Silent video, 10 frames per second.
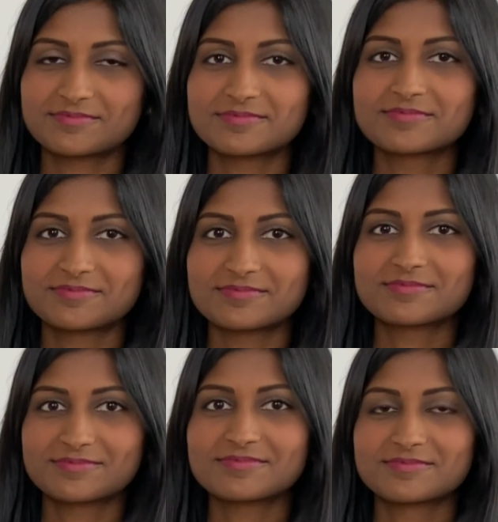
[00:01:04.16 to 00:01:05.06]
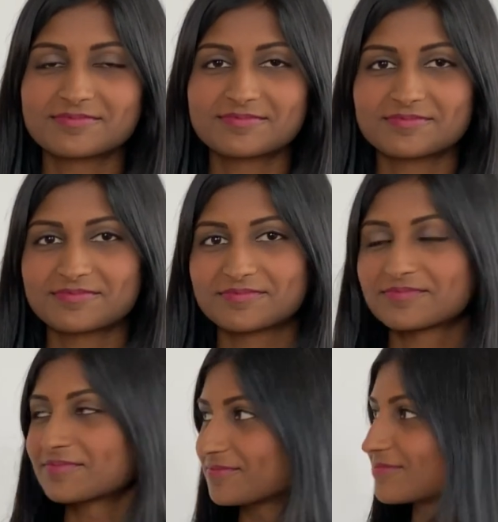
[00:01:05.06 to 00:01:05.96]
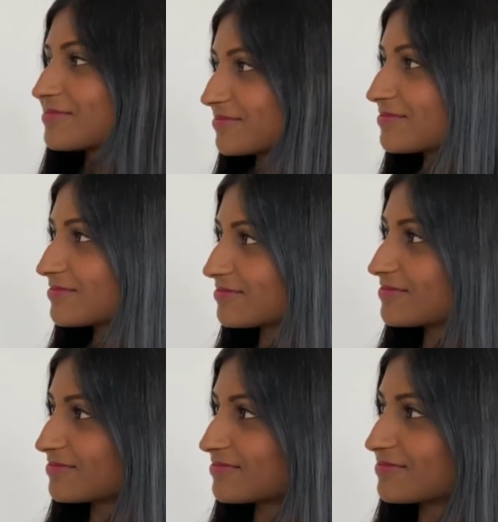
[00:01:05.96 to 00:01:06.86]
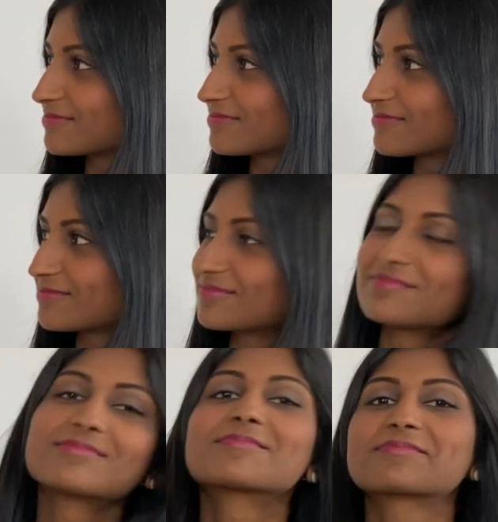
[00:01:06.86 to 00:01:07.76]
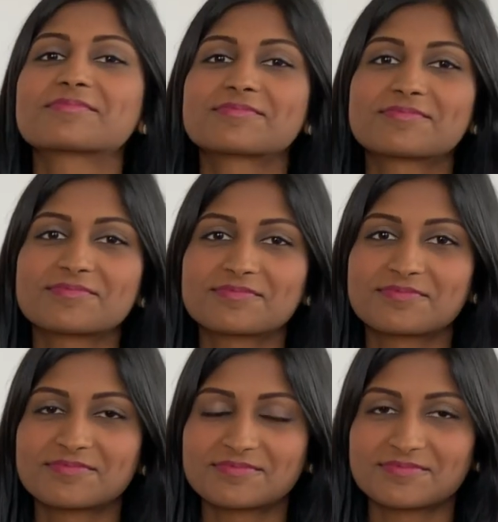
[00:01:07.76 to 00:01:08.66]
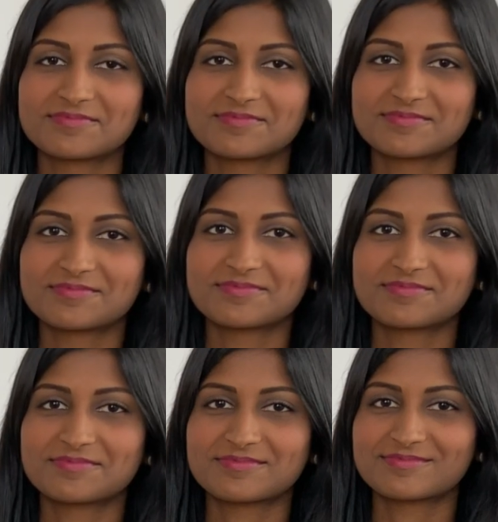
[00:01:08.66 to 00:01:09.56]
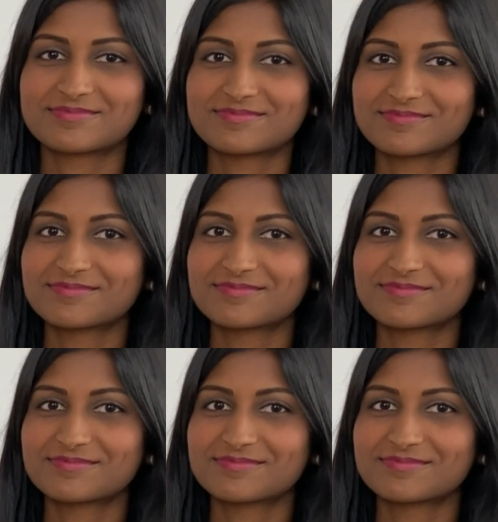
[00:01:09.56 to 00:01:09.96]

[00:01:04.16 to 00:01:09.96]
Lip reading: This person isn't speaking.